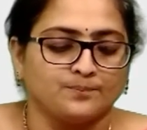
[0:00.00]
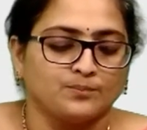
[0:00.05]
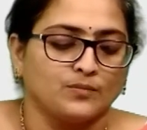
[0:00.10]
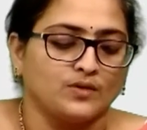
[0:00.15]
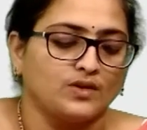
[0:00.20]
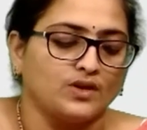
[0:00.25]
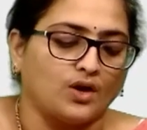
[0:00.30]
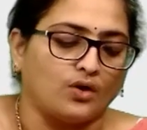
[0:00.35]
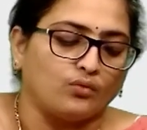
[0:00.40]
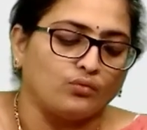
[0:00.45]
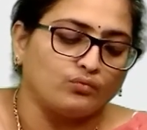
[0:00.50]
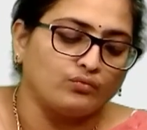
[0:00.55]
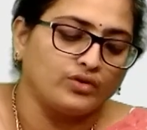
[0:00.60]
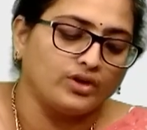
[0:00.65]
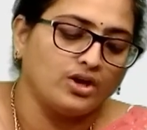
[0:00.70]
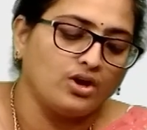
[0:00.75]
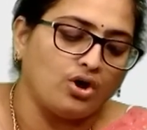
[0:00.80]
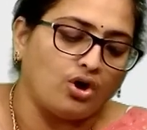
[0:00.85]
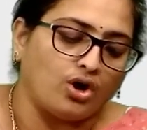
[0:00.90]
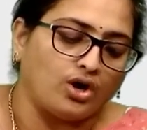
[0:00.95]
Now, we
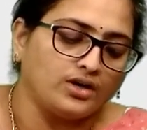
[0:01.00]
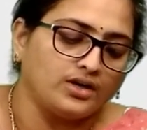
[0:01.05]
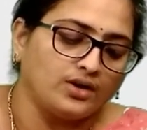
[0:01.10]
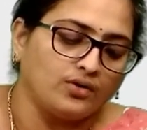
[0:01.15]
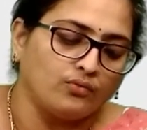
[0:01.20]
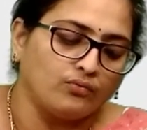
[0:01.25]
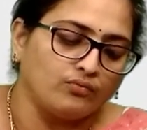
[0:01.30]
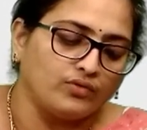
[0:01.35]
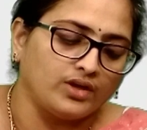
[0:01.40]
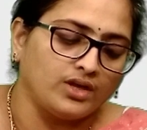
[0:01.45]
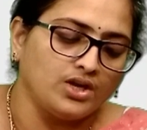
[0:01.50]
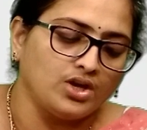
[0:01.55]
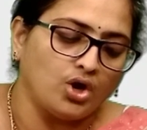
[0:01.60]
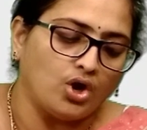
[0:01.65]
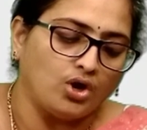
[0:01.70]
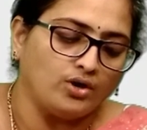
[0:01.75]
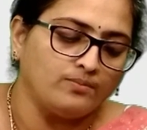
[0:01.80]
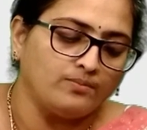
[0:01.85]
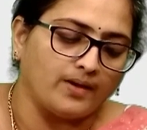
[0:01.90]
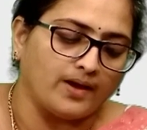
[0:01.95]
got
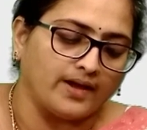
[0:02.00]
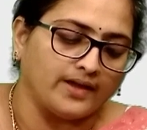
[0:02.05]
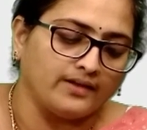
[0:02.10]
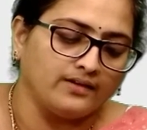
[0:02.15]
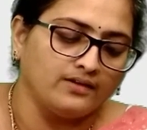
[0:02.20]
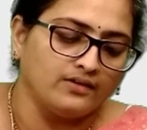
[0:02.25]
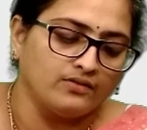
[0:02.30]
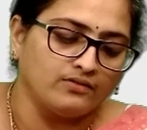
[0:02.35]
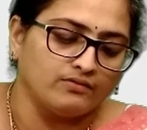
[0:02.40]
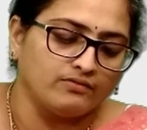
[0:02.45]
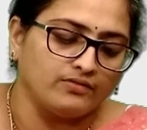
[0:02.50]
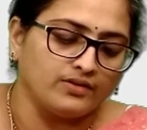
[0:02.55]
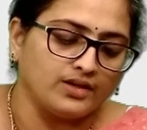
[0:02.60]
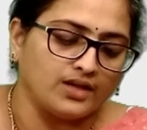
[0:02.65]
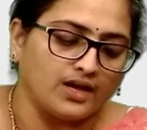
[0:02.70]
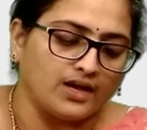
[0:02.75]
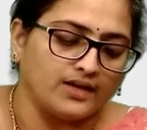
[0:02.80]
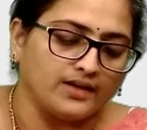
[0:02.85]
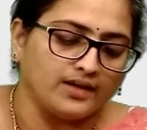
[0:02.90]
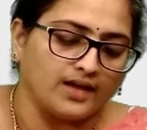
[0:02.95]
V0 by
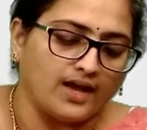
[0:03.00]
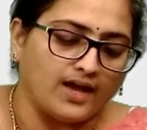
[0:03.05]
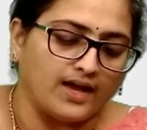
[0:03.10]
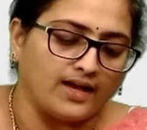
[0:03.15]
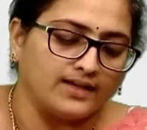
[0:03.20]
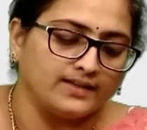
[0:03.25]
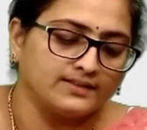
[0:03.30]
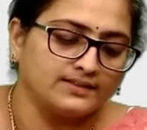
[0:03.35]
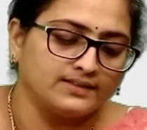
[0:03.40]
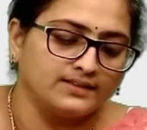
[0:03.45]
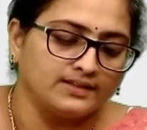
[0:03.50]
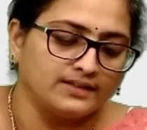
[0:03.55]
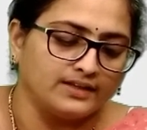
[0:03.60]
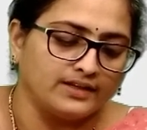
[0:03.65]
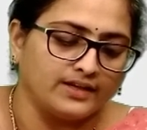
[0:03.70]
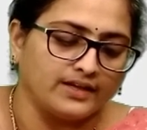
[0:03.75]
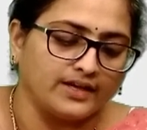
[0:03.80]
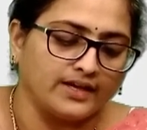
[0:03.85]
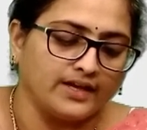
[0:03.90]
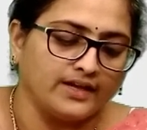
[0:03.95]
Vi as
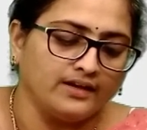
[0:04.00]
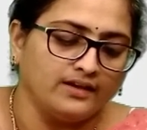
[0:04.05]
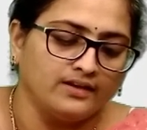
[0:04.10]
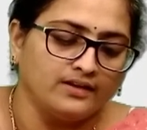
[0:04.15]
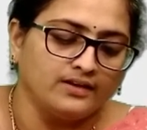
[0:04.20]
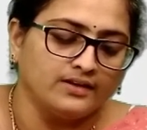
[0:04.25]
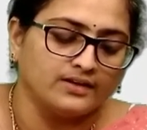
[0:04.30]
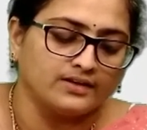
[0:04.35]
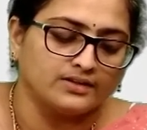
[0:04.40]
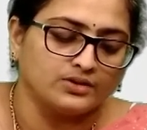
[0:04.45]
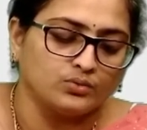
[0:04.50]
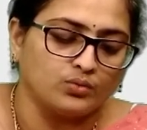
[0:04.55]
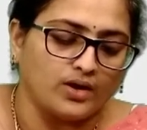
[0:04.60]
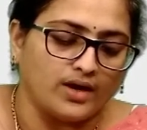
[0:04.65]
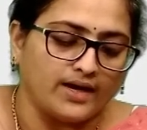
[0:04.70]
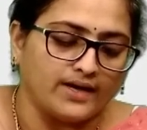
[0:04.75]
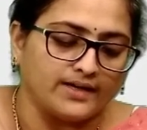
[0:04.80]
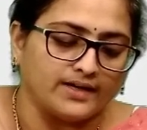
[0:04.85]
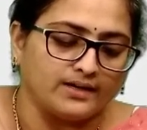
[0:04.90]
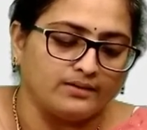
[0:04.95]
A
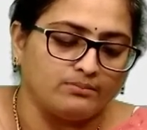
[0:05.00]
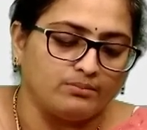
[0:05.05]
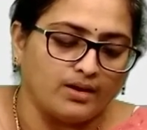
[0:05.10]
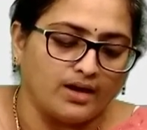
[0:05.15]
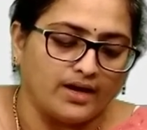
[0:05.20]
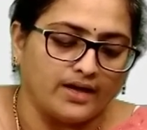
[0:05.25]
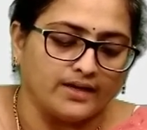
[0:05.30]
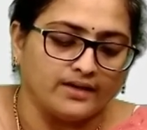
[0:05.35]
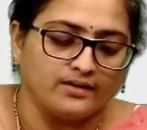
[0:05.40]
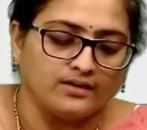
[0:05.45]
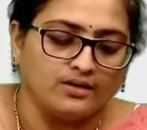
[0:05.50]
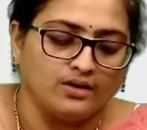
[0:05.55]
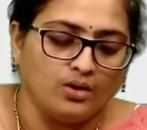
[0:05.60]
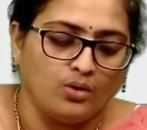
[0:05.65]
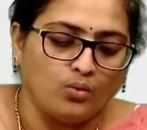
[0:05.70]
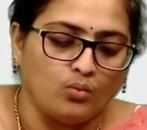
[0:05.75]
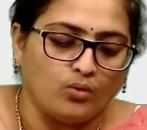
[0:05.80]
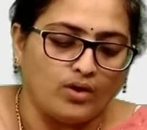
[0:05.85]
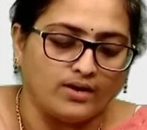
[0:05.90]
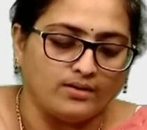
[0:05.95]
divided by
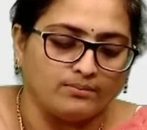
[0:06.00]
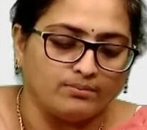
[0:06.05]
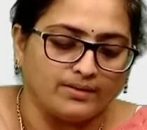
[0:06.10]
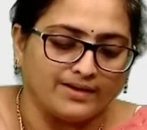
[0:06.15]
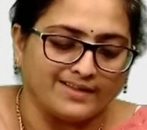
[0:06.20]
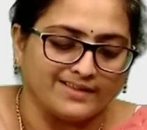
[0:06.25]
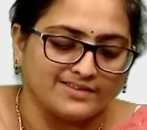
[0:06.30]
1 plus